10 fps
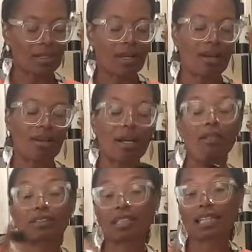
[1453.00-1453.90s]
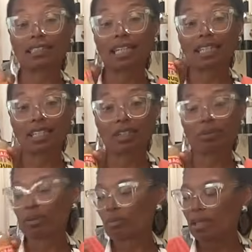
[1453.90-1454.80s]
Or shall I say the
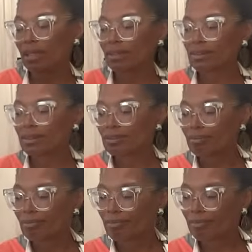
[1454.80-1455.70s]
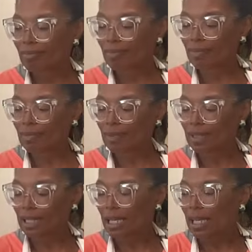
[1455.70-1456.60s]
liquid aminos.
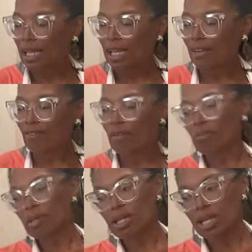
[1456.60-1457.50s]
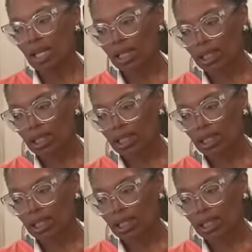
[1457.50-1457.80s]
And for me,